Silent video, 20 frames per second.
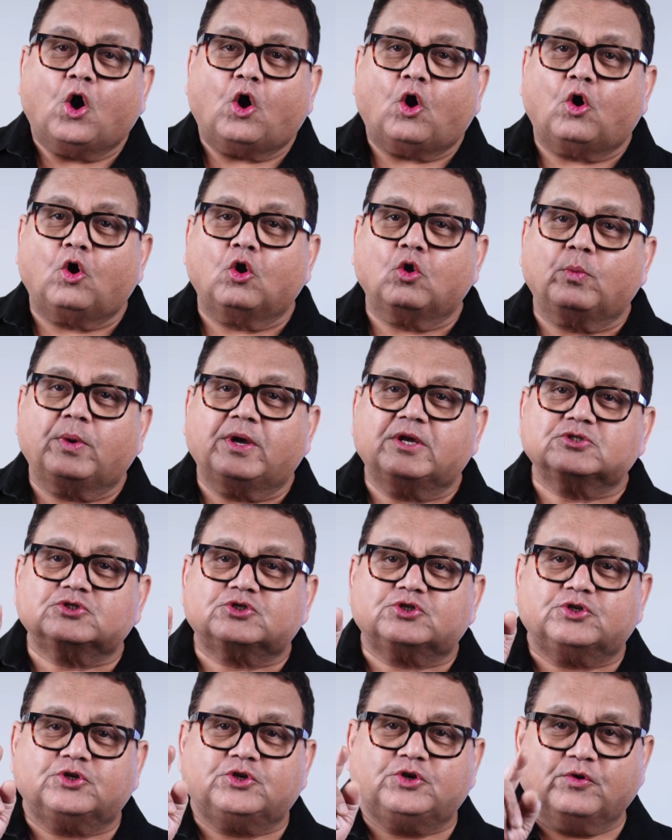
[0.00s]

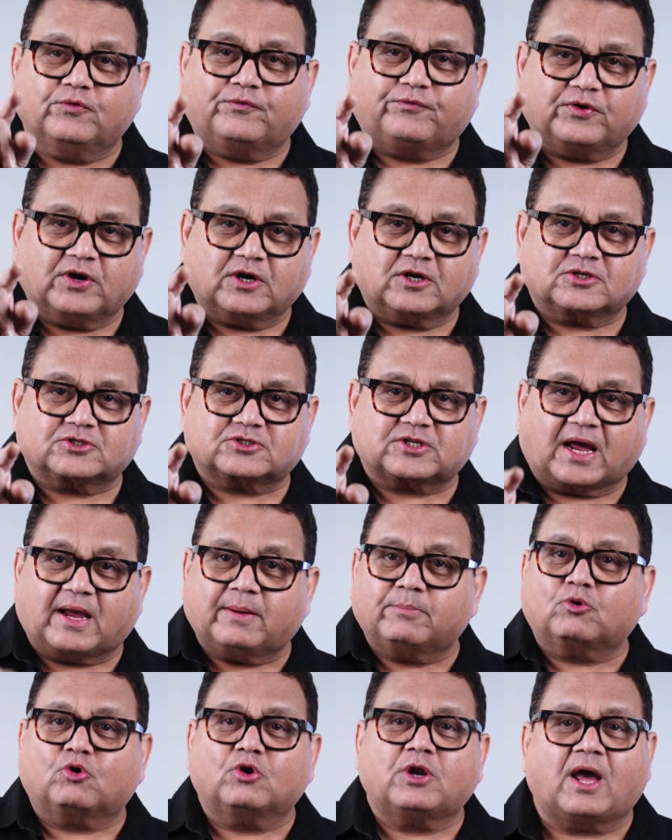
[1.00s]
Always you first.
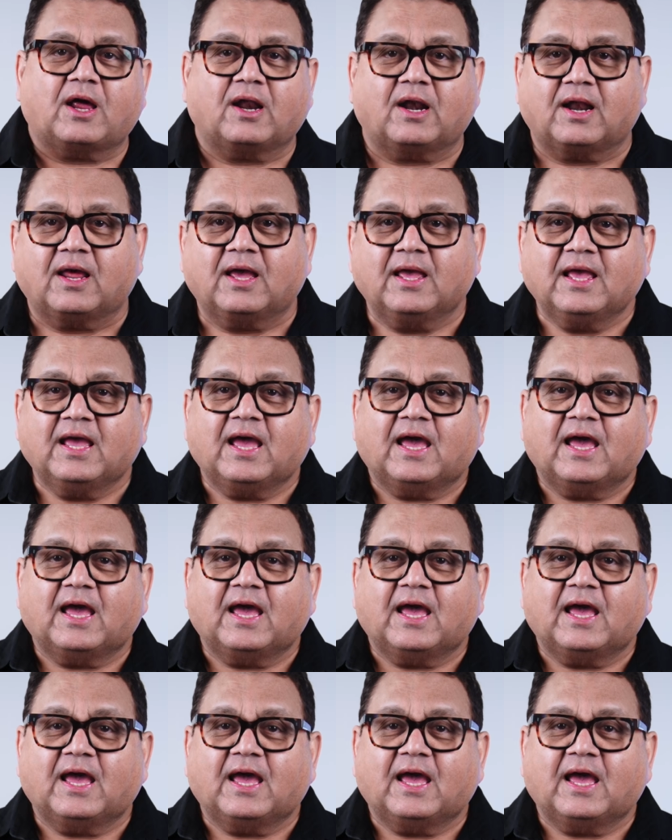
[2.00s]
I'm Kunal,